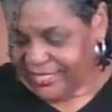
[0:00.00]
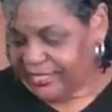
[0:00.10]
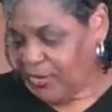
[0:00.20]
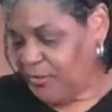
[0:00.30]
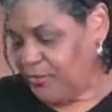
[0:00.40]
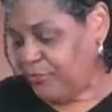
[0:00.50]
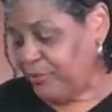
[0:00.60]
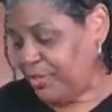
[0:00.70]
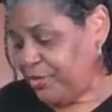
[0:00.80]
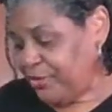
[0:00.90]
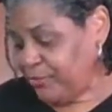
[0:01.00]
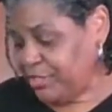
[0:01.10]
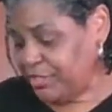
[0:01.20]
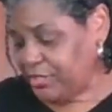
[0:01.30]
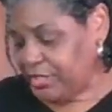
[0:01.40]
So here we're
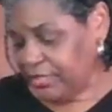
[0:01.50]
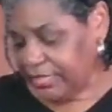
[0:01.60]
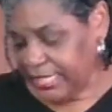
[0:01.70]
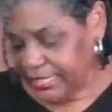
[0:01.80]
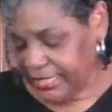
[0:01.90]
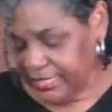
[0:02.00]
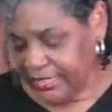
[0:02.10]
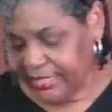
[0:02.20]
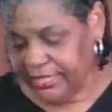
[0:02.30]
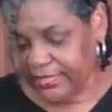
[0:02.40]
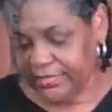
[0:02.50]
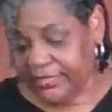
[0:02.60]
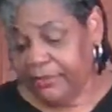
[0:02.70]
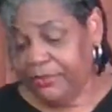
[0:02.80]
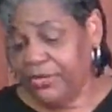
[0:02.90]
just going to let it
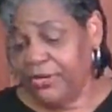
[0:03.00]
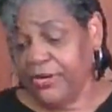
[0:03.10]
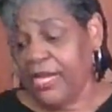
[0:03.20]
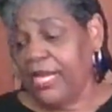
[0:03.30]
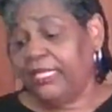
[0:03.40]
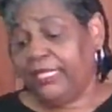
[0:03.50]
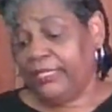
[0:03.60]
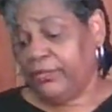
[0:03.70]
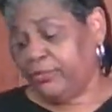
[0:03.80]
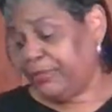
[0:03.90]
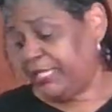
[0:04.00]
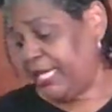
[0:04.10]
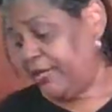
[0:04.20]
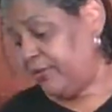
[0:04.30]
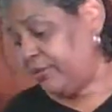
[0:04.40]
simmer, let those
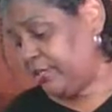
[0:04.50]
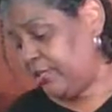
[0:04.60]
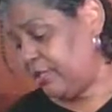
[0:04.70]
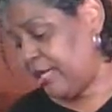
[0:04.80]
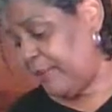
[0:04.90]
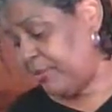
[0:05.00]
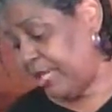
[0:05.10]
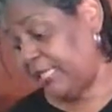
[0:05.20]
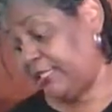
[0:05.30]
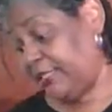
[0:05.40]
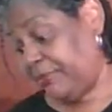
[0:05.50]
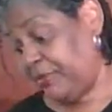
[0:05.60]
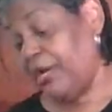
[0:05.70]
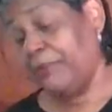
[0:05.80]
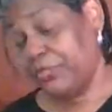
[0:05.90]
potatoes cook. I'm not
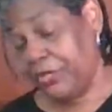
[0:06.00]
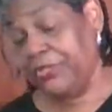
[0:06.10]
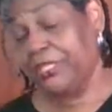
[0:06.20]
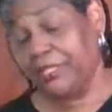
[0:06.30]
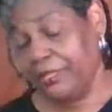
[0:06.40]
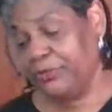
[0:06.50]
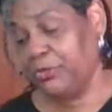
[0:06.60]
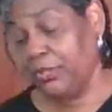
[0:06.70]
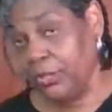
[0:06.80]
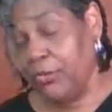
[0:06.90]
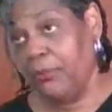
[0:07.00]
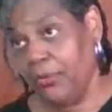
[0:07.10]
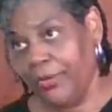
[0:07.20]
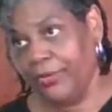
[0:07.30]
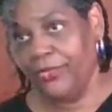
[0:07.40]
simmer. I'm turning it up to a low
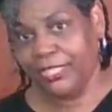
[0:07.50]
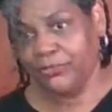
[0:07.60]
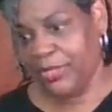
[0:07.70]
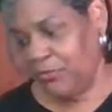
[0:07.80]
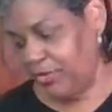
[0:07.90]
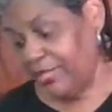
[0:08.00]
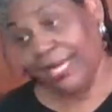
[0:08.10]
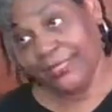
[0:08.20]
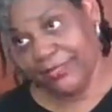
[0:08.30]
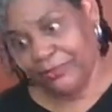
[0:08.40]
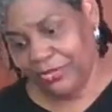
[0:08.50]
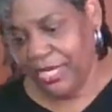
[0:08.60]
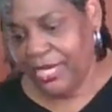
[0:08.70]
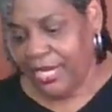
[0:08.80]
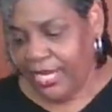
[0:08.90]
boil. That's what I want, not simmer.
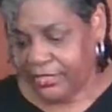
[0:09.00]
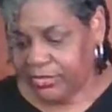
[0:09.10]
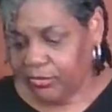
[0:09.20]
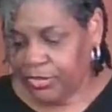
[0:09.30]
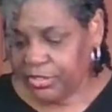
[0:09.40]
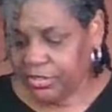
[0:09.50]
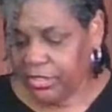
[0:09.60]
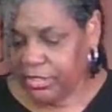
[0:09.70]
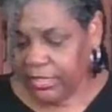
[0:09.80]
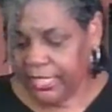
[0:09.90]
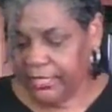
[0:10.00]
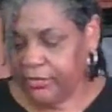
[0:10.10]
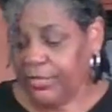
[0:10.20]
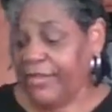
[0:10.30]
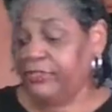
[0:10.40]
And so we're just going to let it.
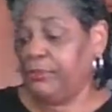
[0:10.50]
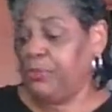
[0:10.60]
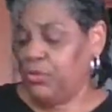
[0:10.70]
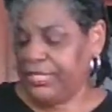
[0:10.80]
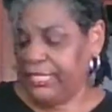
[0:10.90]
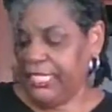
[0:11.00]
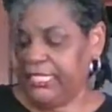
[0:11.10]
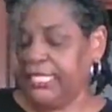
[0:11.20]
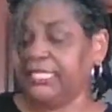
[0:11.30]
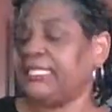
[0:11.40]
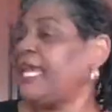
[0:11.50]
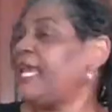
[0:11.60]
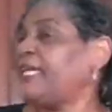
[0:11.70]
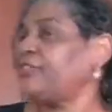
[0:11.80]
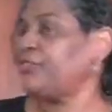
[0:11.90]
We have some more seasonings to
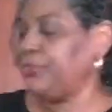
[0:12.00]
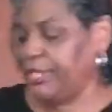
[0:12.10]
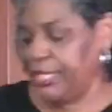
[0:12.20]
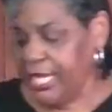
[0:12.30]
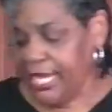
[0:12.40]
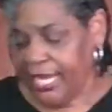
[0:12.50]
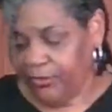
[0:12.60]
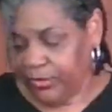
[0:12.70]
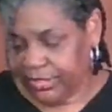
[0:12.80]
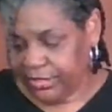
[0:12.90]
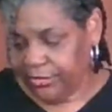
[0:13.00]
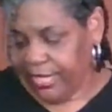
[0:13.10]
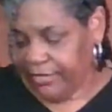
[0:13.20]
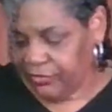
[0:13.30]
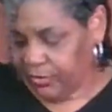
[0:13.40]
add to it, and we still
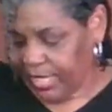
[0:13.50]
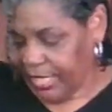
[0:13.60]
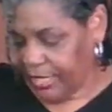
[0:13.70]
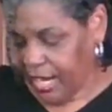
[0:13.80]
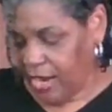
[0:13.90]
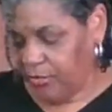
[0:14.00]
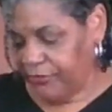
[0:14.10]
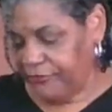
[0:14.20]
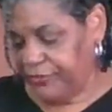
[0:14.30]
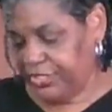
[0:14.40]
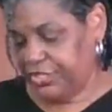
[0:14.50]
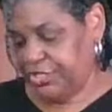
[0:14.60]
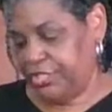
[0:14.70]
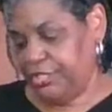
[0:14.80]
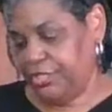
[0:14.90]
have to add our
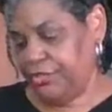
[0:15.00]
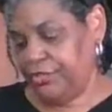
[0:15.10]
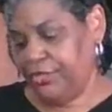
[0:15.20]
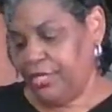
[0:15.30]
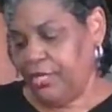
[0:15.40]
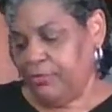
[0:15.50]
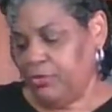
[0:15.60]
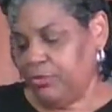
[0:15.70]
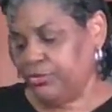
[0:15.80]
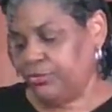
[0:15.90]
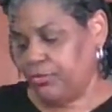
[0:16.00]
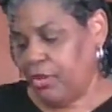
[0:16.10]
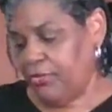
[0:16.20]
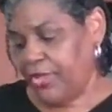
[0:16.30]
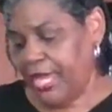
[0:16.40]
fish in here. We'll do
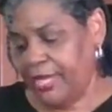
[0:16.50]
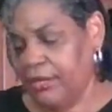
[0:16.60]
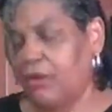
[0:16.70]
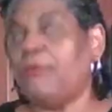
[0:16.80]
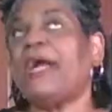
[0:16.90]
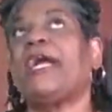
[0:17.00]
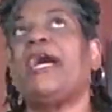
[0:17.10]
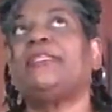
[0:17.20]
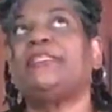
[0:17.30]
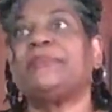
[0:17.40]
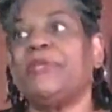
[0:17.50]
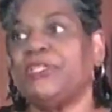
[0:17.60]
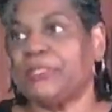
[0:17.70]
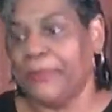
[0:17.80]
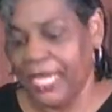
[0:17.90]
all that. Oh, my God, this
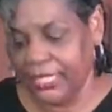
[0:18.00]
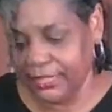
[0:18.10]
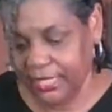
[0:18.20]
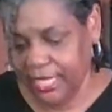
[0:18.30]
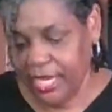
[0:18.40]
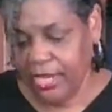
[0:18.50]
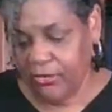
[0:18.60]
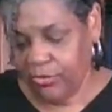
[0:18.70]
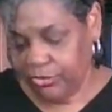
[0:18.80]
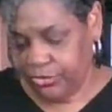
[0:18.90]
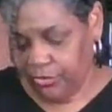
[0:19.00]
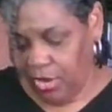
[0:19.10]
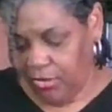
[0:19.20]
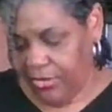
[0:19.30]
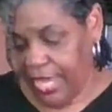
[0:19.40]
smells amazing. We'll do
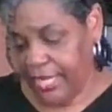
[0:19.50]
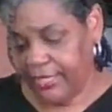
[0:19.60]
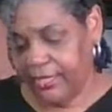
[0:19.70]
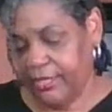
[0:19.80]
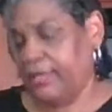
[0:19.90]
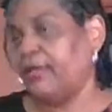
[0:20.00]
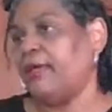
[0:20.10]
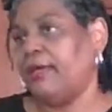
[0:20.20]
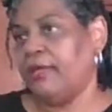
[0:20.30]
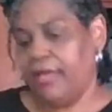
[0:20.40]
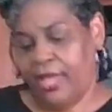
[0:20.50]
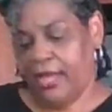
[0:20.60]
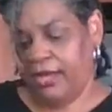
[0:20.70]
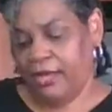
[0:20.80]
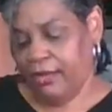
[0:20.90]
all that
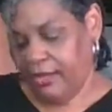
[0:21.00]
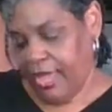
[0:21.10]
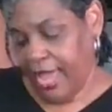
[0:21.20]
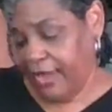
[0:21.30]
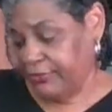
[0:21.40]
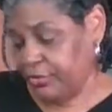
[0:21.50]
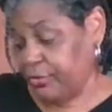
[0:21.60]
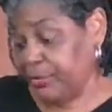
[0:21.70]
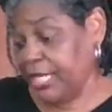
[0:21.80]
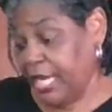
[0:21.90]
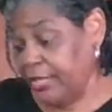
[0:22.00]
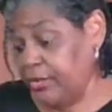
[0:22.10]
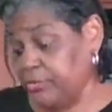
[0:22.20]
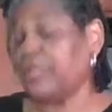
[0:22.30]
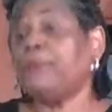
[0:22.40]
uh, after the
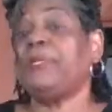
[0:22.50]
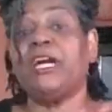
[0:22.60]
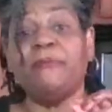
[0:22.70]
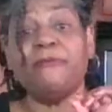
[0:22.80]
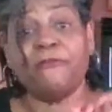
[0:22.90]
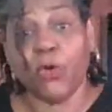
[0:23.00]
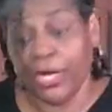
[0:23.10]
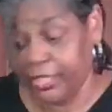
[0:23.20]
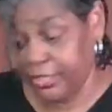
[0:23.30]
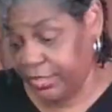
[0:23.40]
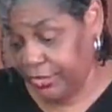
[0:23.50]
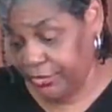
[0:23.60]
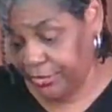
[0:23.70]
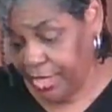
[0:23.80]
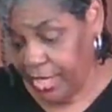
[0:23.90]
potatoes become fork
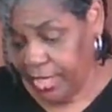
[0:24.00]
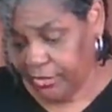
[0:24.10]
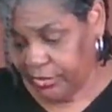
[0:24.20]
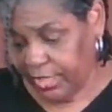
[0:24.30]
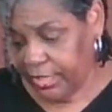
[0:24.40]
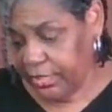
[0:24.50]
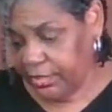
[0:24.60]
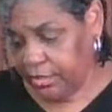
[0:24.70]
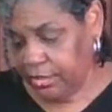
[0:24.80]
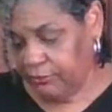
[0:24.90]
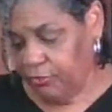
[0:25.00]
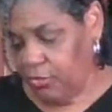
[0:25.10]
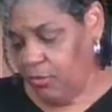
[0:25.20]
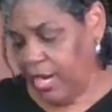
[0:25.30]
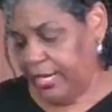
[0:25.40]
tender. So they need to cook
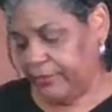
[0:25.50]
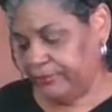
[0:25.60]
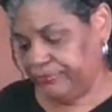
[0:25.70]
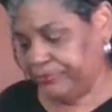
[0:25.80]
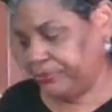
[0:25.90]
for a while.